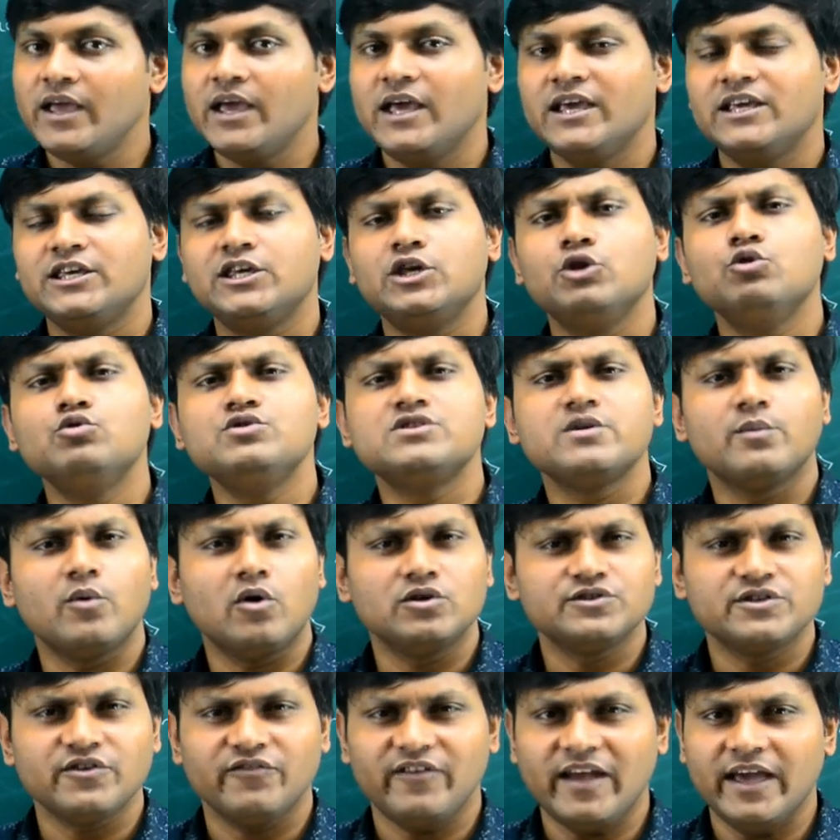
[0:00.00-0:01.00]
huge
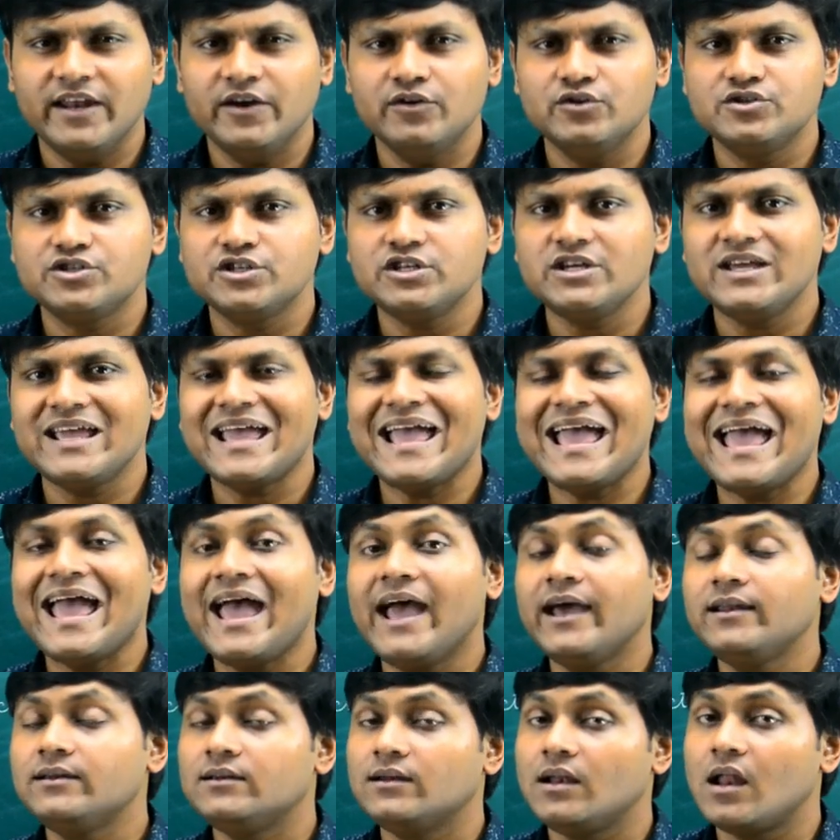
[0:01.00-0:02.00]
amounts of energy
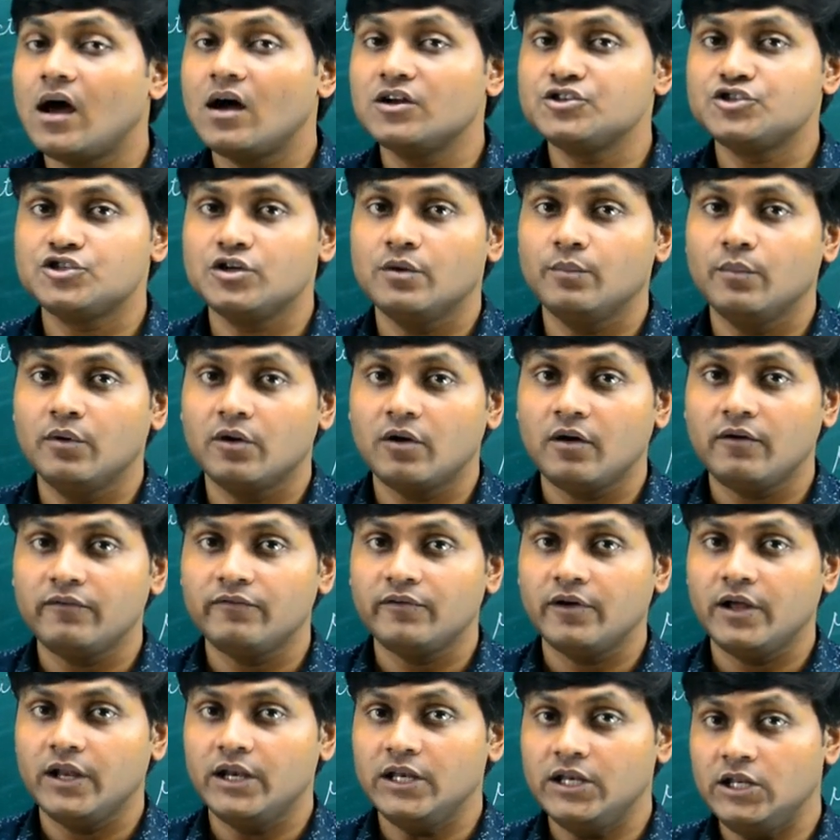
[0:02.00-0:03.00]
and large number
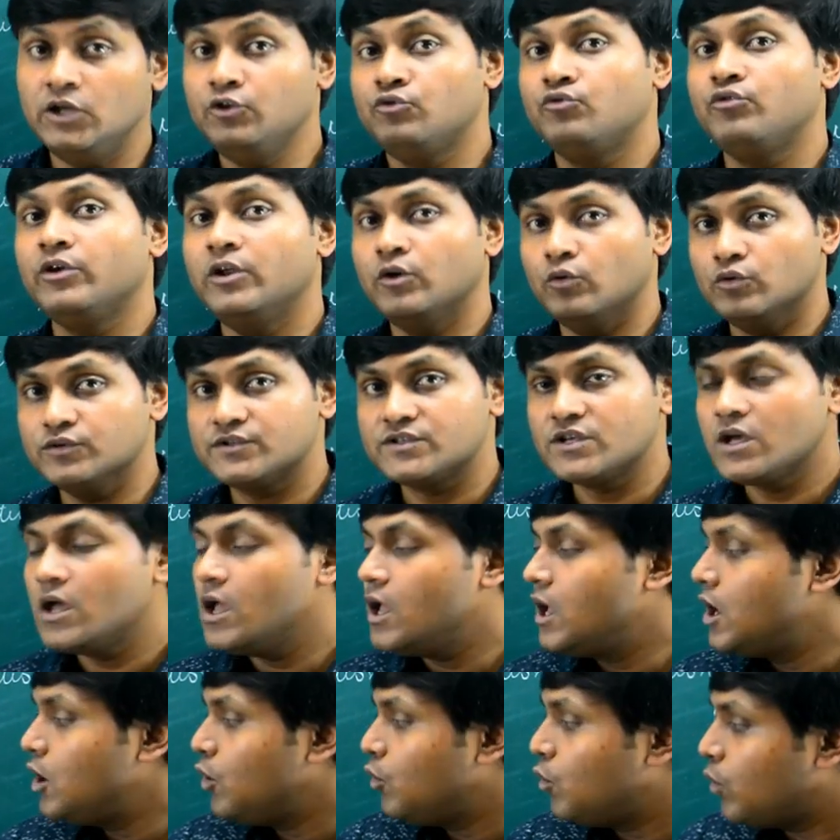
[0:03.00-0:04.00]
of neutrinos.
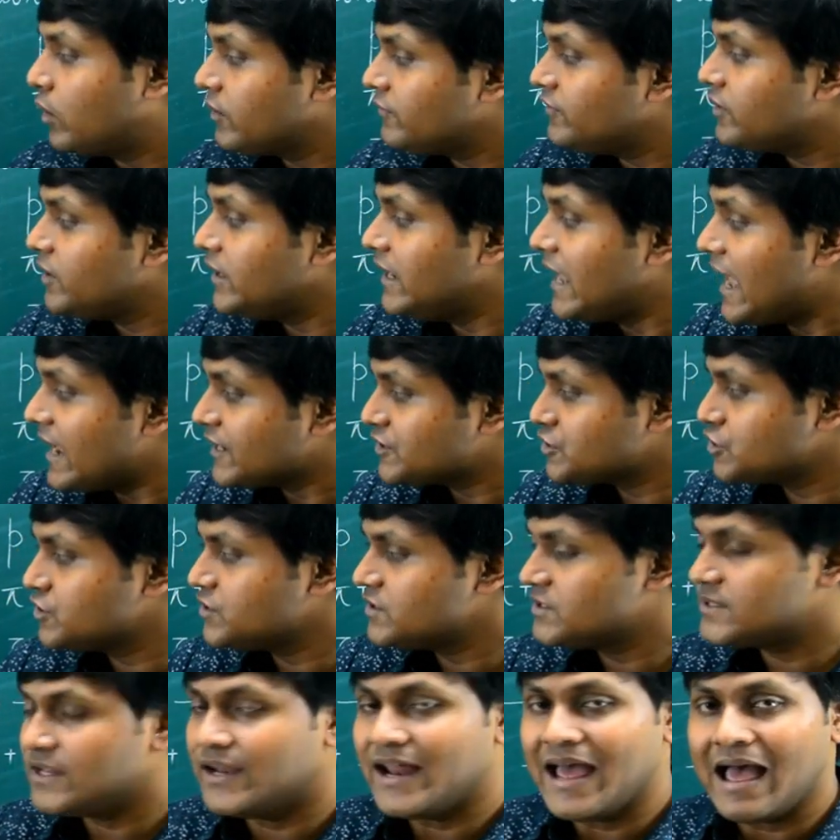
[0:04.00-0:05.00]
One of the
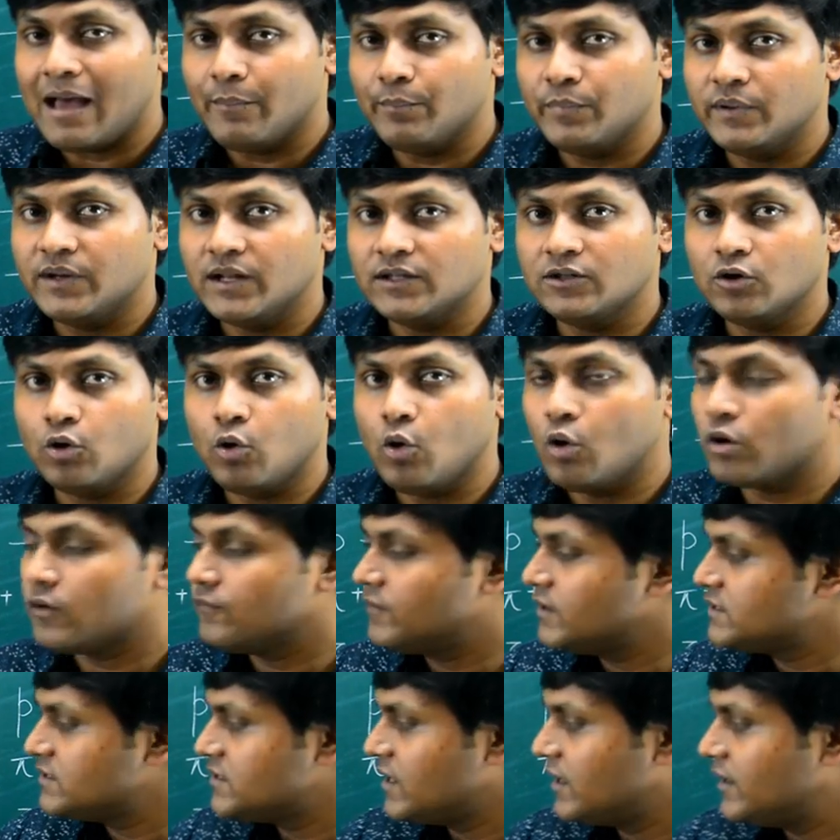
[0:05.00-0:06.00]
reactions that happen at the core of
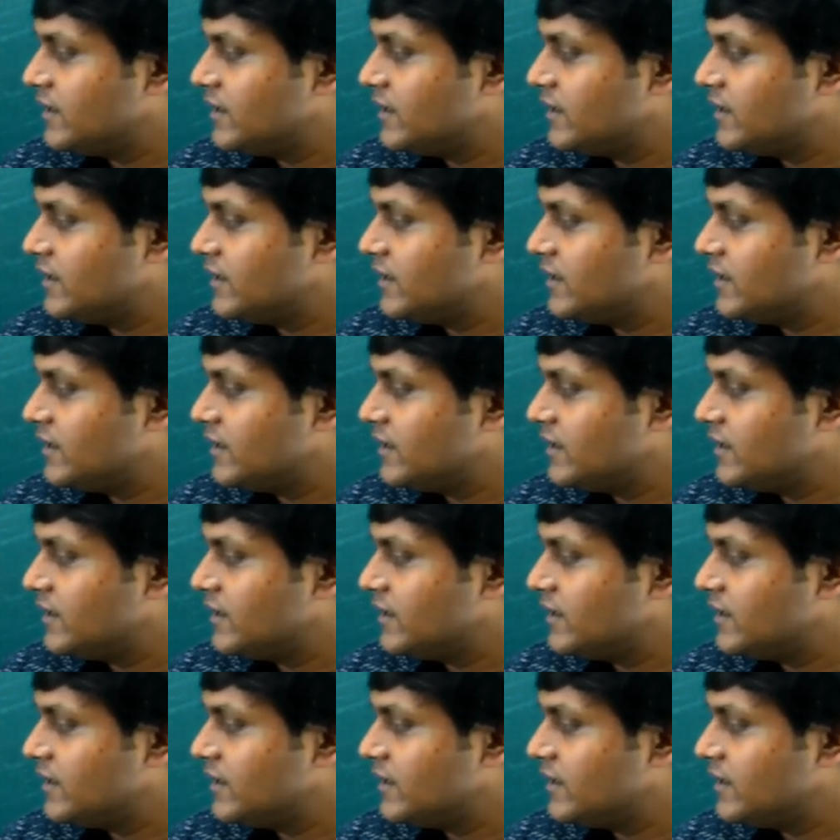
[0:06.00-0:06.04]
the sun